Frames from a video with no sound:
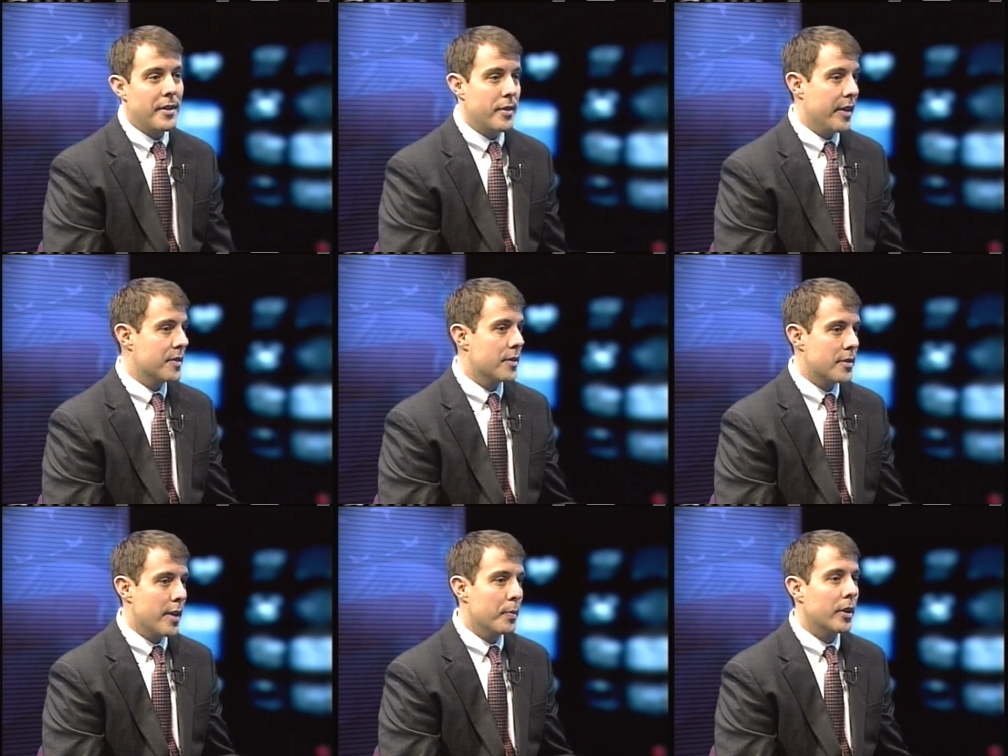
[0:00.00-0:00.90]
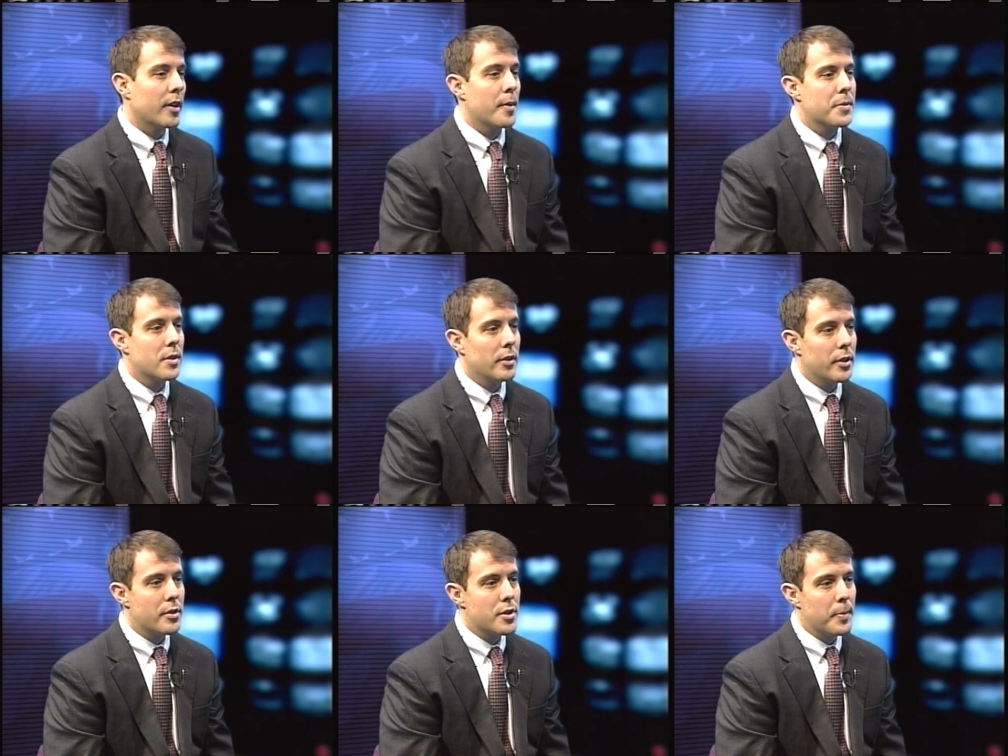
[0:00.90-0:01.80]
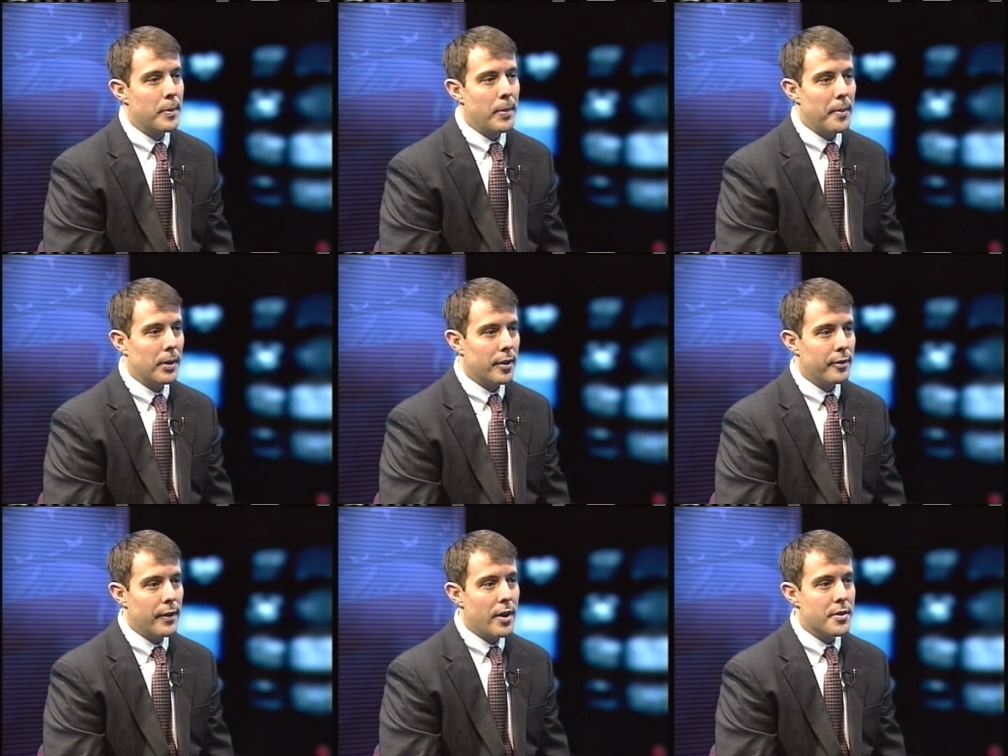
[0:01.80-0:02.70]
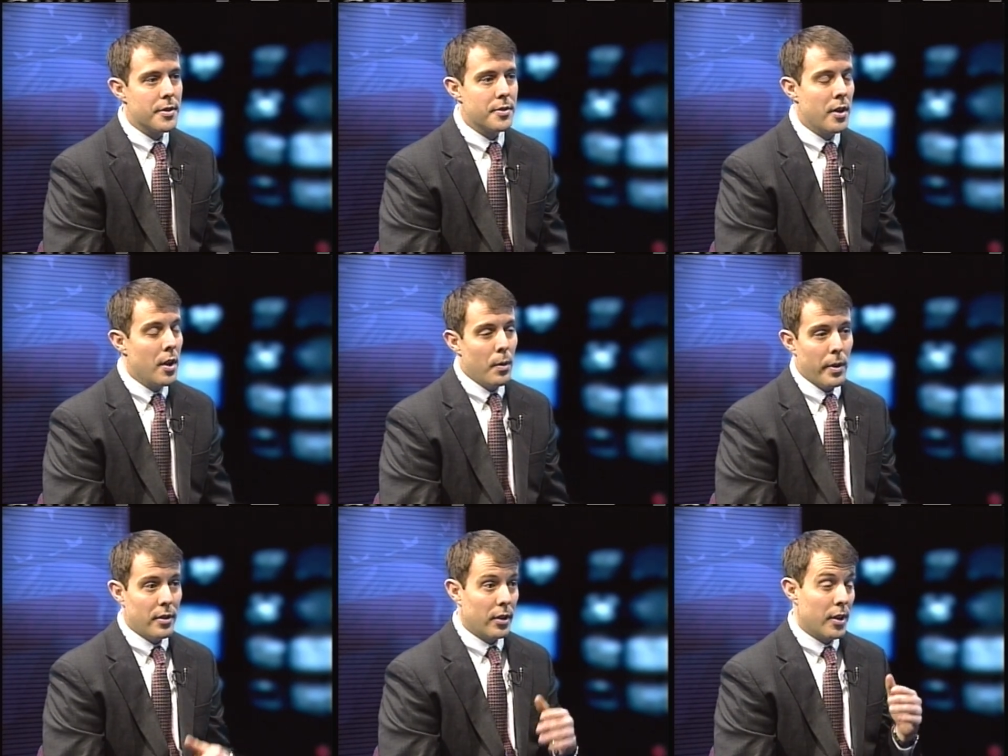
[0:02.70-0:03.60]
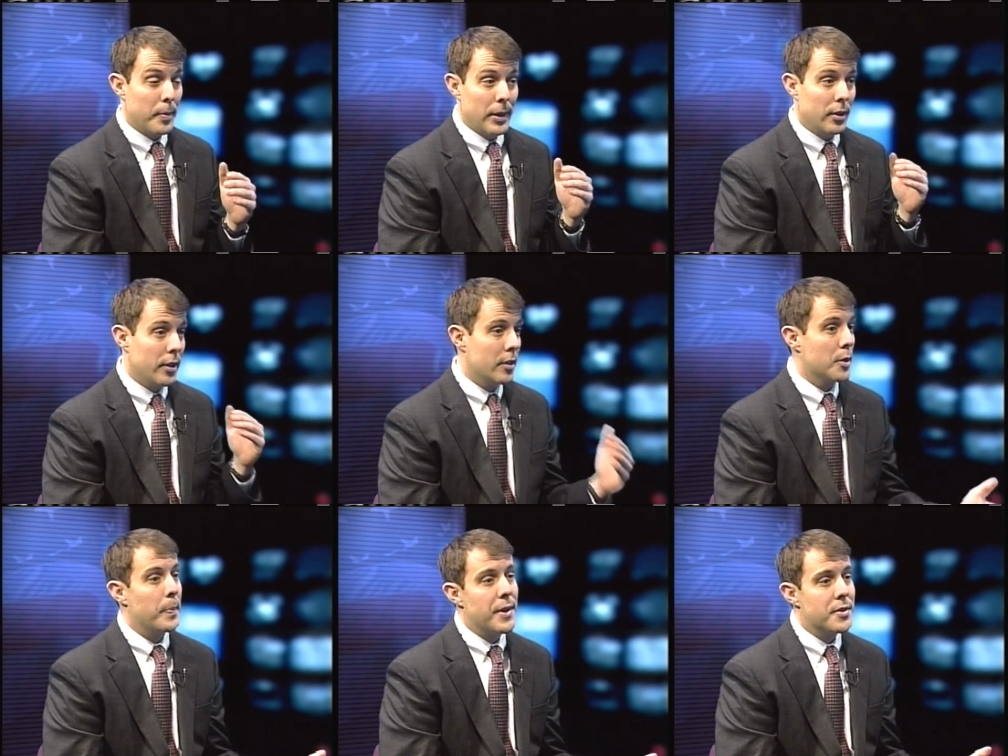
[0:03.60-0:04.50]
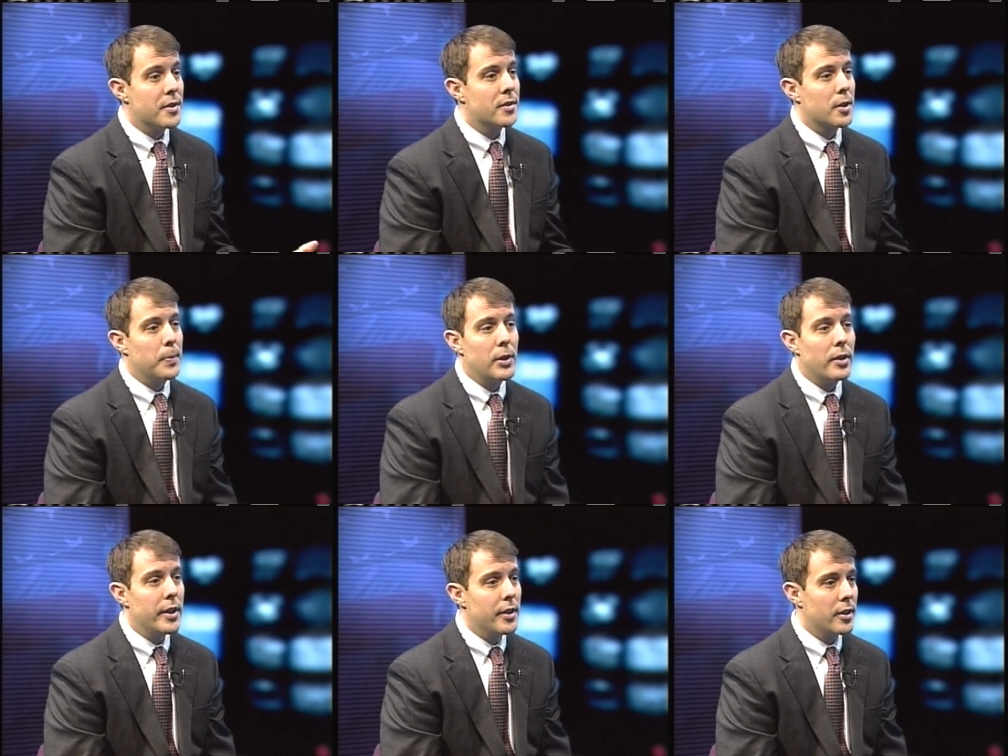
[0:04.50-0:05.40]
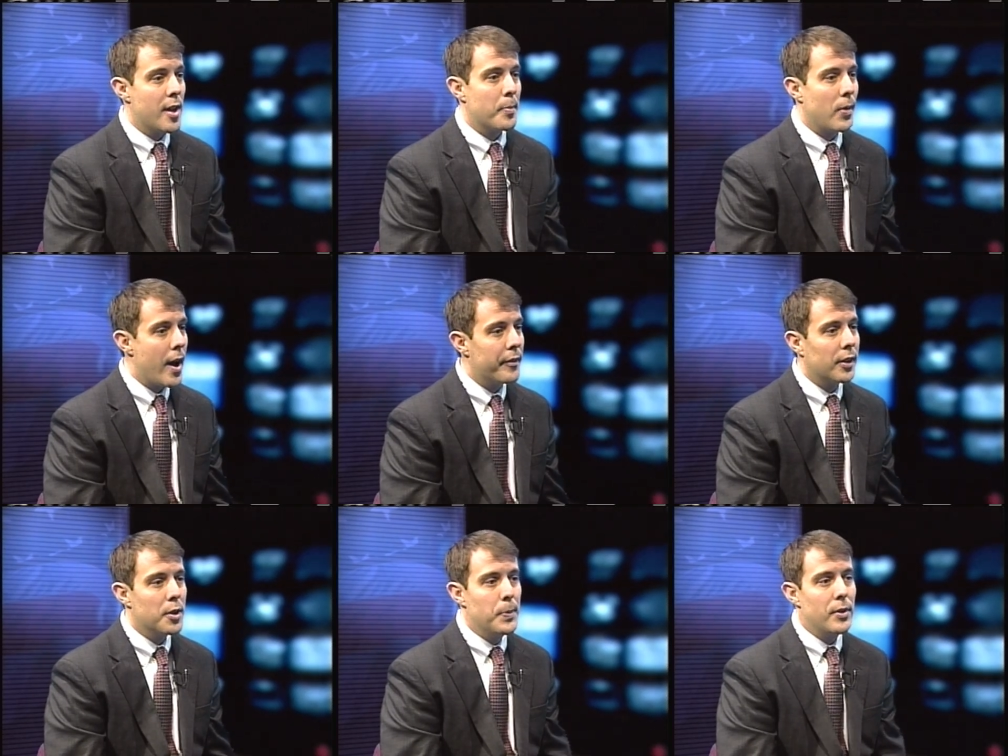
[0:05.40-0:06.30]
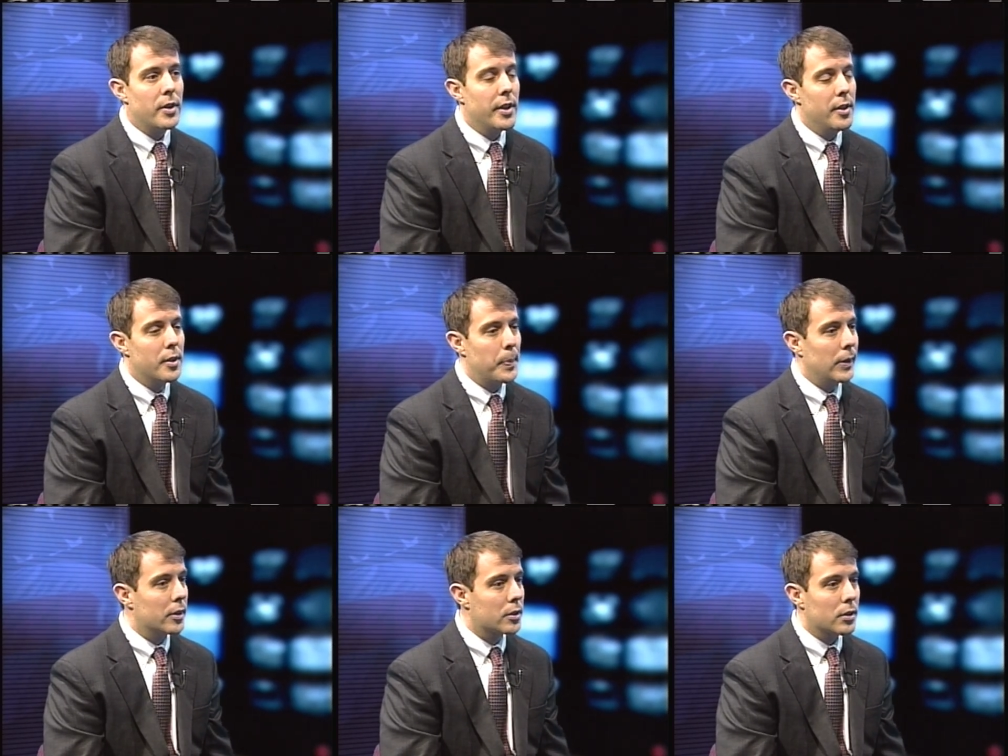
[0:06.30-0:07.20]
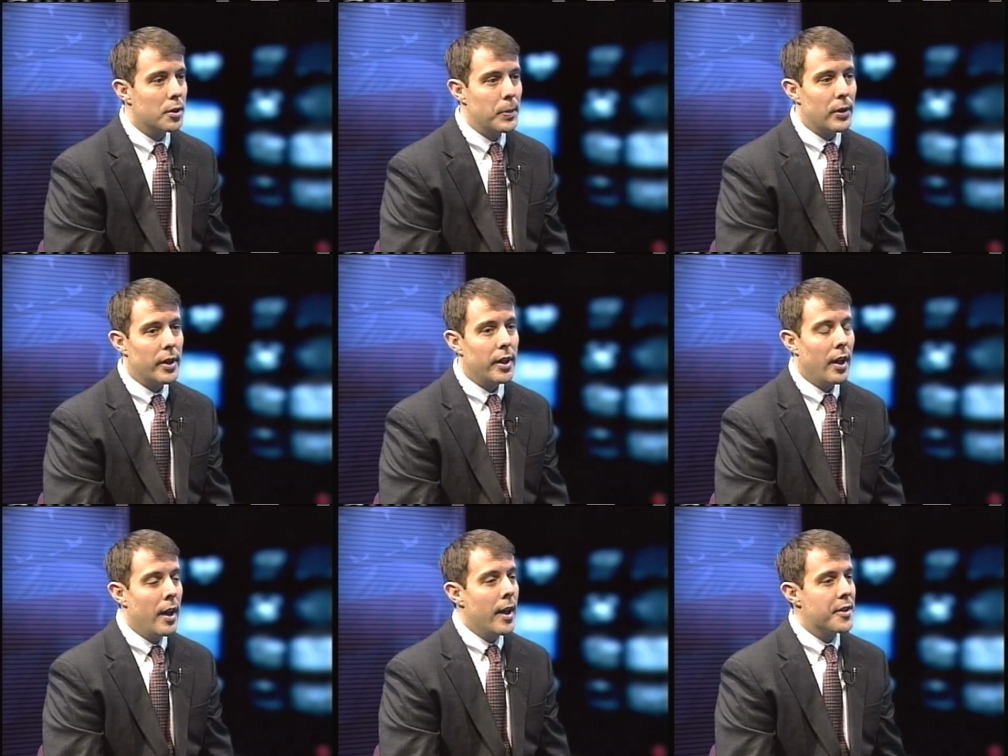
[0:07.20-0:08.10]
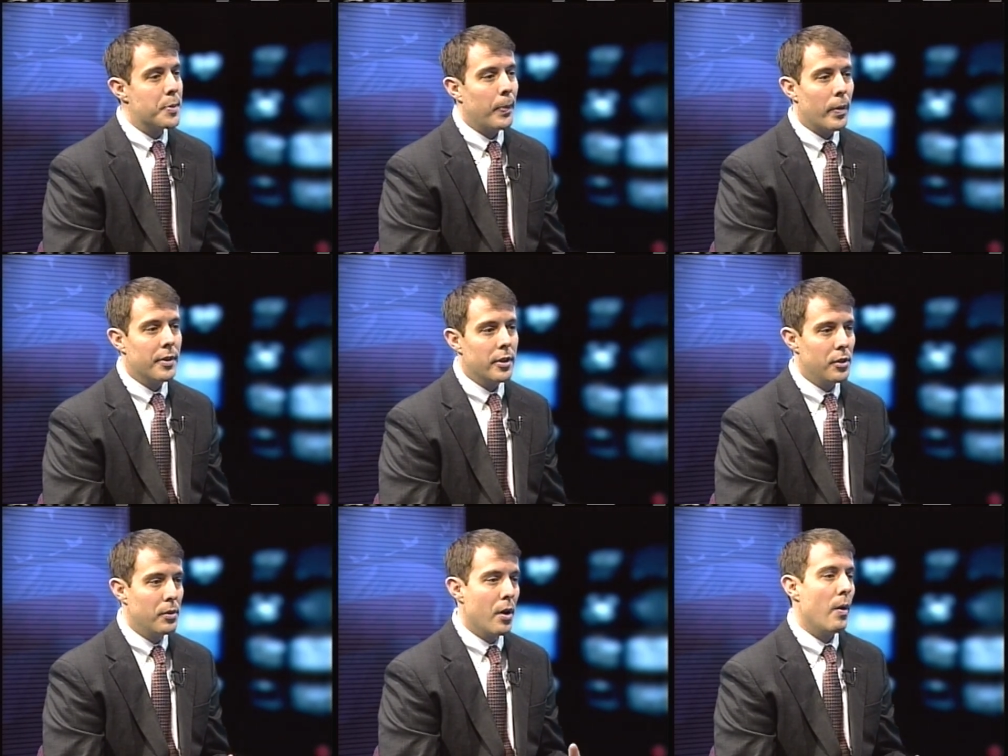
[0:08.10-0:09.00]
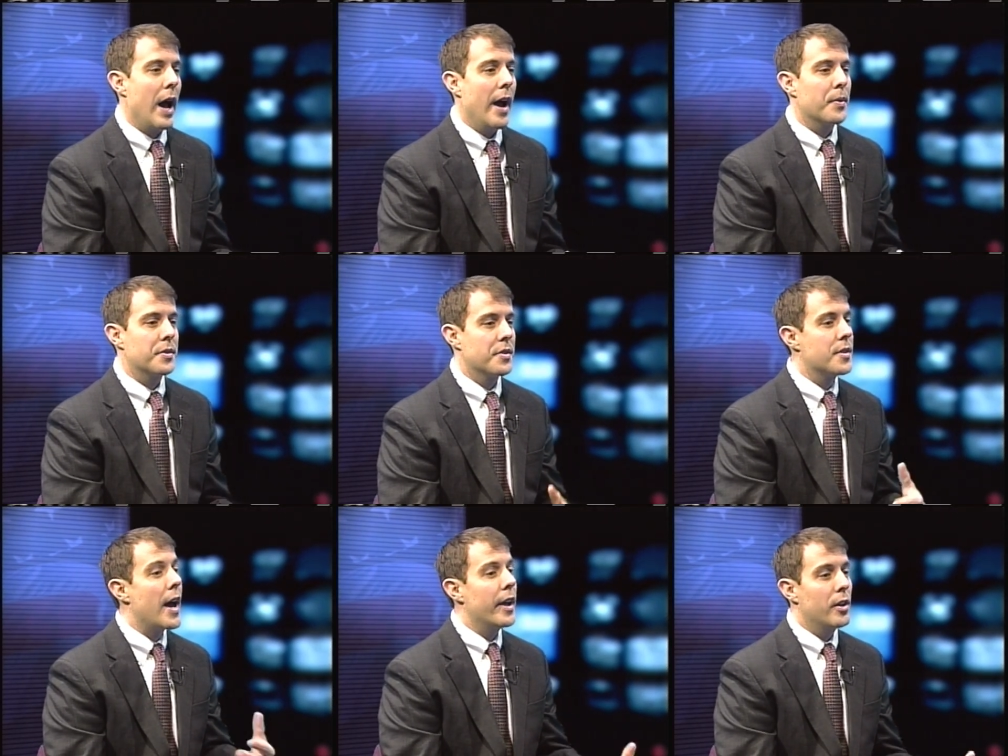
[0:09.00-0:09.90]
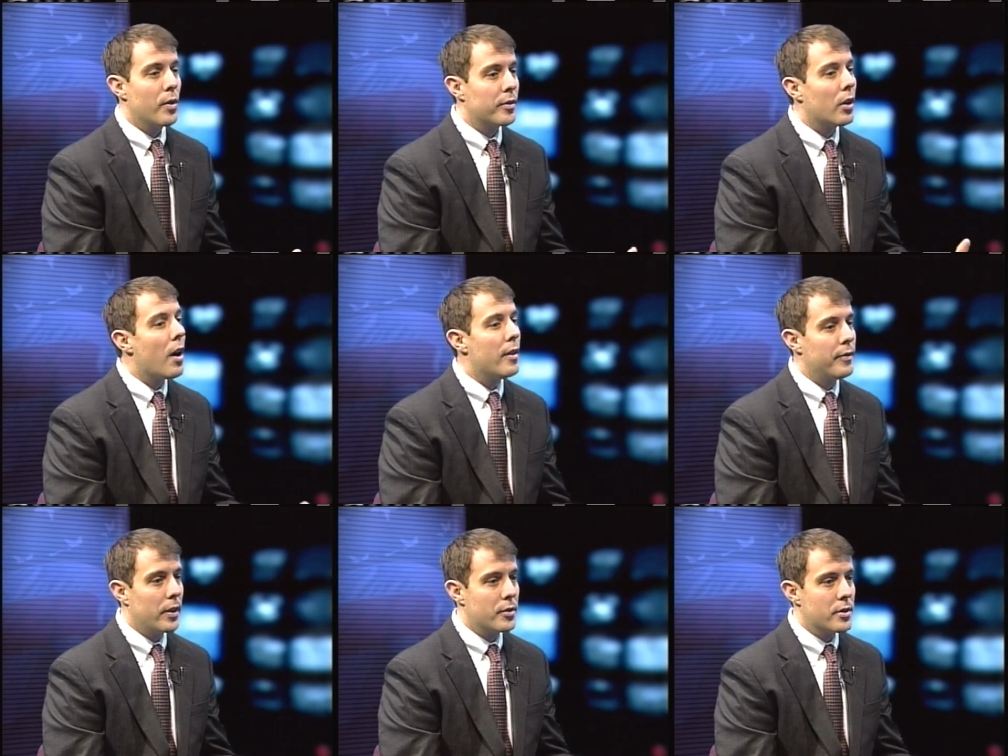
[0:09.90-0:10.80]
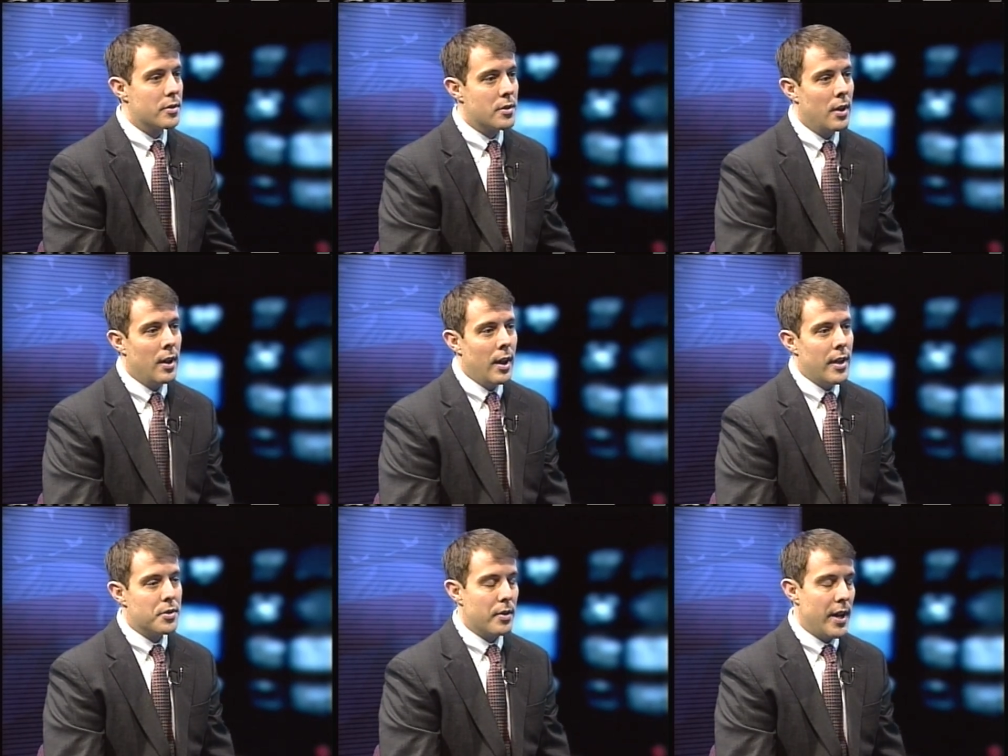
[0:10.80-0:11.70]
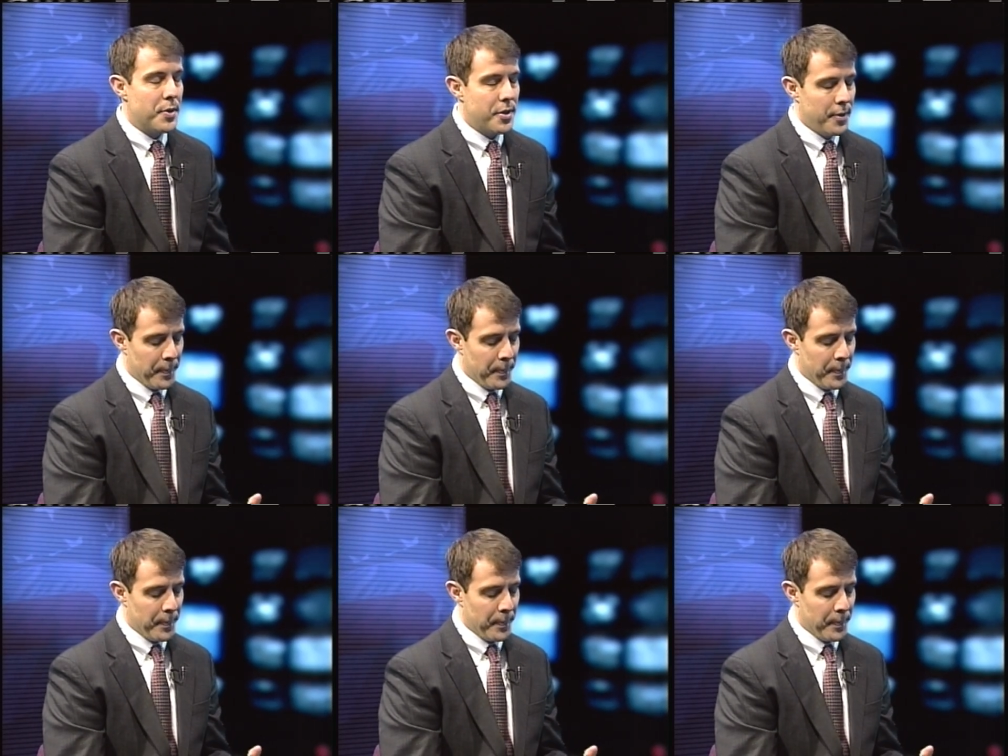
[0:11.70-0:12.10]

that's the same when it comes to leadership in public affairs, is whether you're going to be a leader in the business community, the nonprofit community, the political community, it's important that you know how society overall functions. And so that's